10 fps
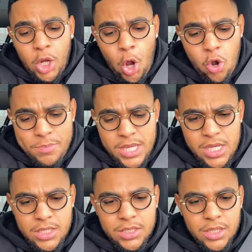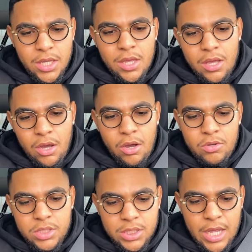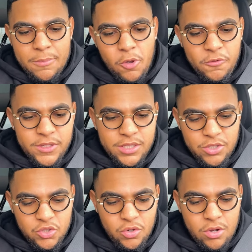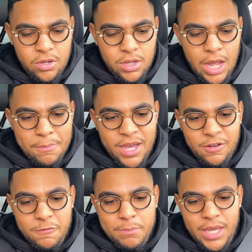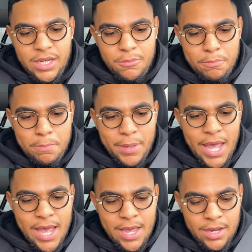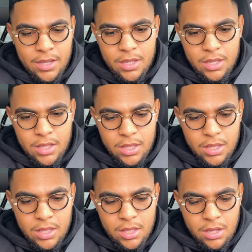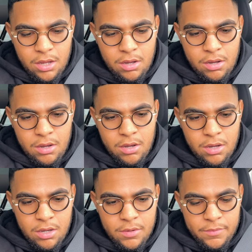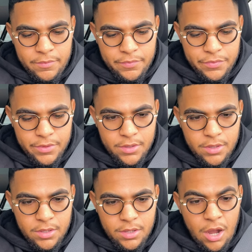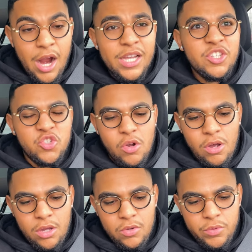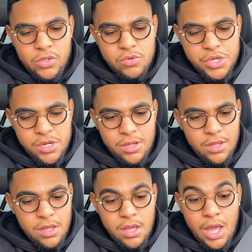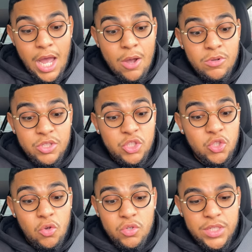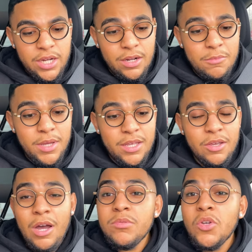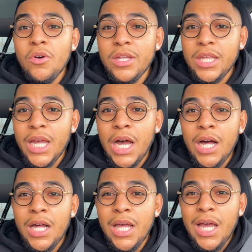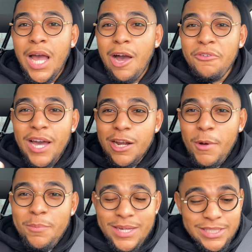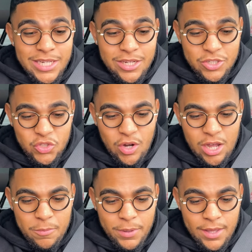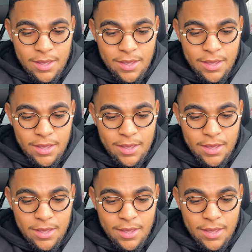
Kobe's. Oh, snap. Hopefully it's a draw. I might have baited bad. All right, it's a draw. We Gucci. I was so scared. I'm like, yo, I'm talking to y'all. I forgot about my sneakers drop.